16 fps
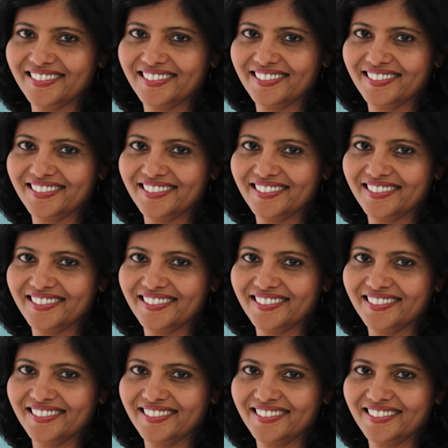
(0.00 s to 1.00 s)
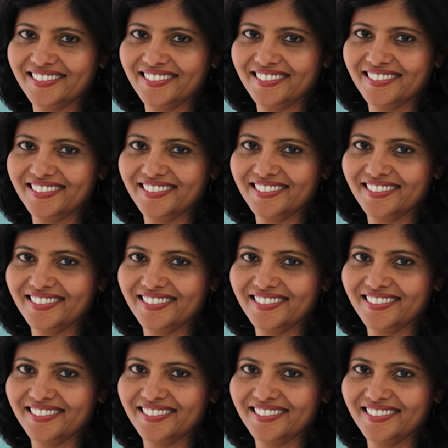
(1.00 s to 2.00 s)

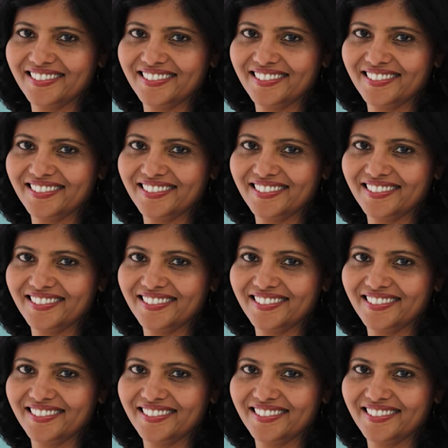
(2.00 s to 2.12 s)
No one is speaking in this clip.